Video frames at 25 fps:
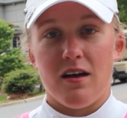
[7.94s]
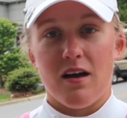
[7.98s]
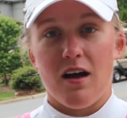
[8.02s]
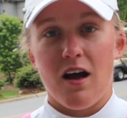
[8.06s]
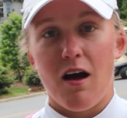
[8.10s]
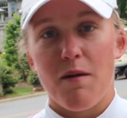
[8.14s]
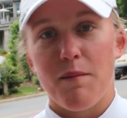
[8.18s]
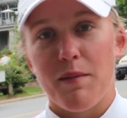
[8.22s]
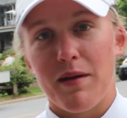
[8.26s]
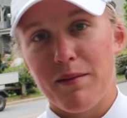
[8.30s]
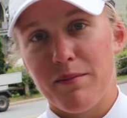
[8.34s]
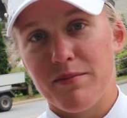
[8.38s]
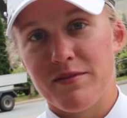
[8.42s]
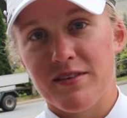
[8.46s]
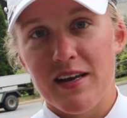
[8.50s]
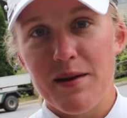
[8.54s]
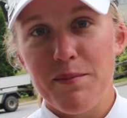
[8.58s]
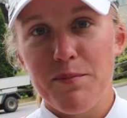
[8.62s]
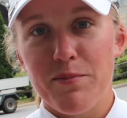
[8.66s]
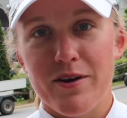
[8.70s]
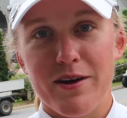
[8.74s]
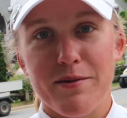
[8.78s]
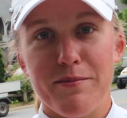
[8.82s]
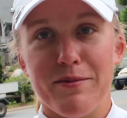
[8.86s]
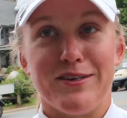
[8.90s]
I'd say
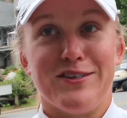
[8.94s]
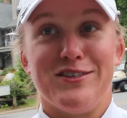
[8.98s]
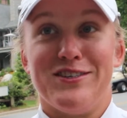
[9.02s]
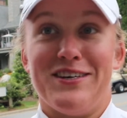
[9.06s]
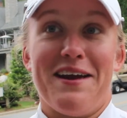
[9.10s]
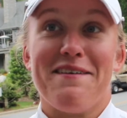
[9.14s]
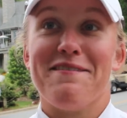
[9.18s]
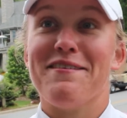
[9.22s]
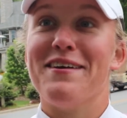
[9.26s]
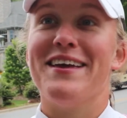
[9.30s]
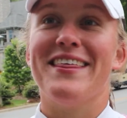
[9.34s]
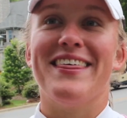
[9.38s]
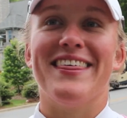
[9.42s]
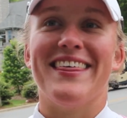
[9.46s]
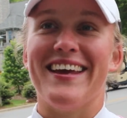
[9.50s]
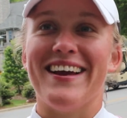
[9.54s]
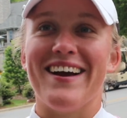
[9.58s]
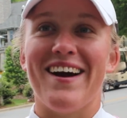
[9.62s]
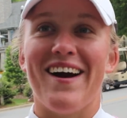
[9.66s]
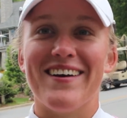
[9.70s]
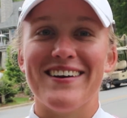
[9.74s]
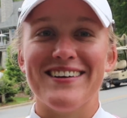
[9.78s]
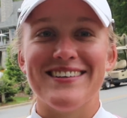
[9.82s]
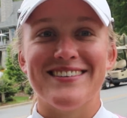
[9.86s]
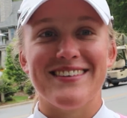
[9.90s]
pretty much everything,
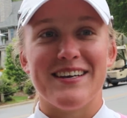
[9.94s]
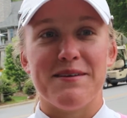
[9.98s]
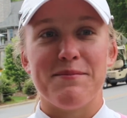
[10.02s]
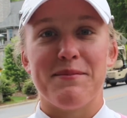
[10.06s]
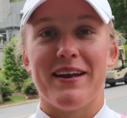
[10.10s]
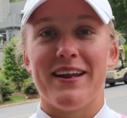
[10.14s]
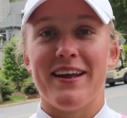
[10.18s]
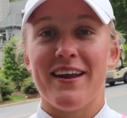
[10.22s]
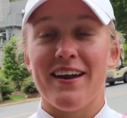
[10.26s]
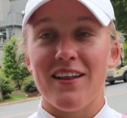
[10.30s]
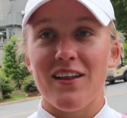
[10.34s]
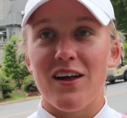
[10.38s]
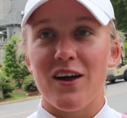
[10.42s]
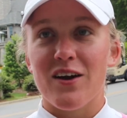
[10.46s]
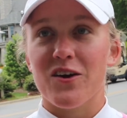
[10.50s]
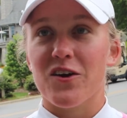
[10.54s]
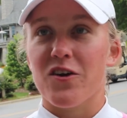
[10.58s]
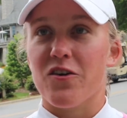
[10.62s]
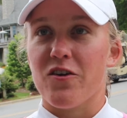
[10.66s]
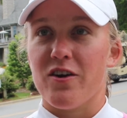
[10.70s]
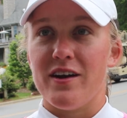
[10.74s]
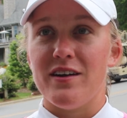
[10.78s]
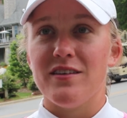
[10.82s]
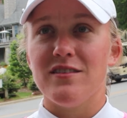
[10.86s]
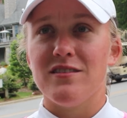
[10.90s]
honestly. I mean, I hit a lot of
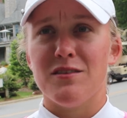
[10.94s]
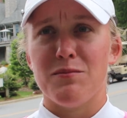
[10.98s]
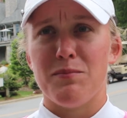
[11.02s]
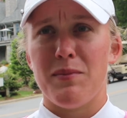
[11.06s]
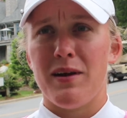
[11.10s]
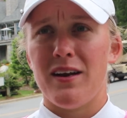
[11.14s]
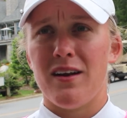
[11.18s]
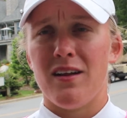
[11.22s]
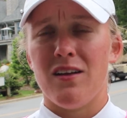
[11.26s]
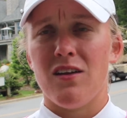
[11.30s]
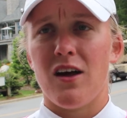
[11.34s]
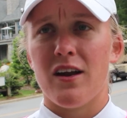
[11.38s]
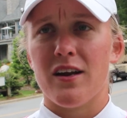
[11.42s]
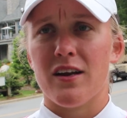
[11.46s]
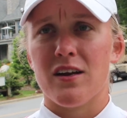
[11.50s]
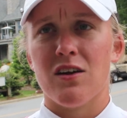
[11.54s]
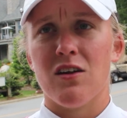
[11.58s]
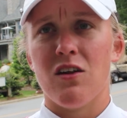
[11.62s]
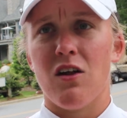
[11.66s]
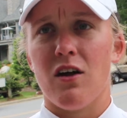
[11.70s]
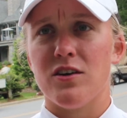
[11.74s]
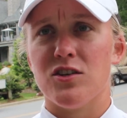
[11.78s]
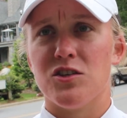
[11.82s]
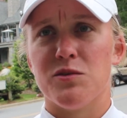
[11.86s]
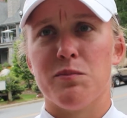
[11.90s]
greens and made a lot of
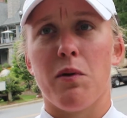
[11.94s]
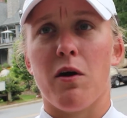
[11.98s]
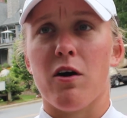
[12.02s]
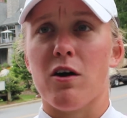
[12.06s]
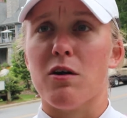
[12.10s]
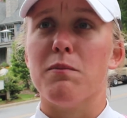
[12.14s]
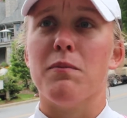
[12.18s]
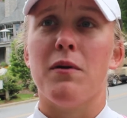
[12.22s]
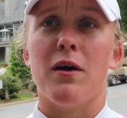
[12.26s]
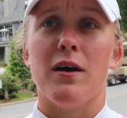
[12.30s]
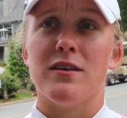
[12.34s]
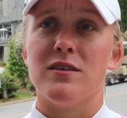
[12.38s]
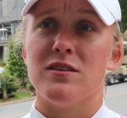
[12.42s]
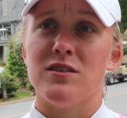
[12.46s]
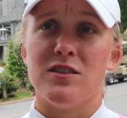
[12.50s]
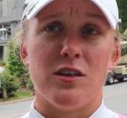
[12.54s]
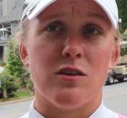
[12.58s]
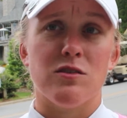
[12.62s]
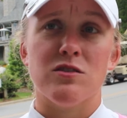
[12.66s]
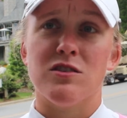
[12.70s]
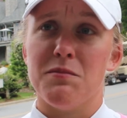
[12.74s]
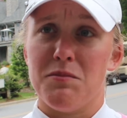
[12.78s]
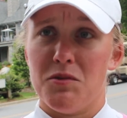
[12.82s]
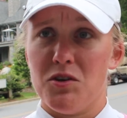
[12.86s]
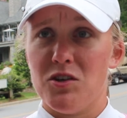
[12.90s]
clutch par putts, you know,
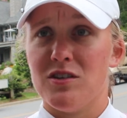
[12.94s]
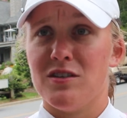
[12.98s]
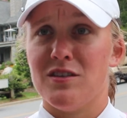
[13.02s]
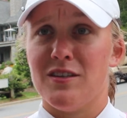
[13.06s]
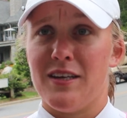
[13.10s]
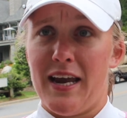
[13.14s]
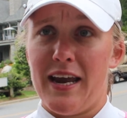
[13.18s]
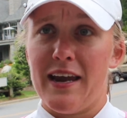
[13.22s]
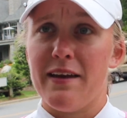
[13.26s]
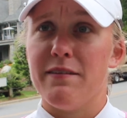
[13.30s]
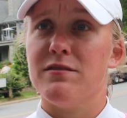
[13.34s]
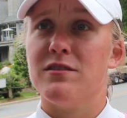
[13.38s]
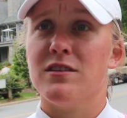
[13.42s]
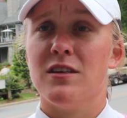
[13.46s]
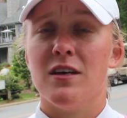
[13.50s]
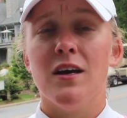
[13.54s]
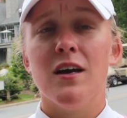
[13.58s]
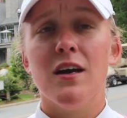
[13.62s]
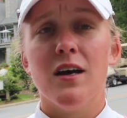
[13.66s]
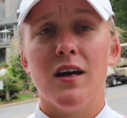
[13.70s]
some good saves.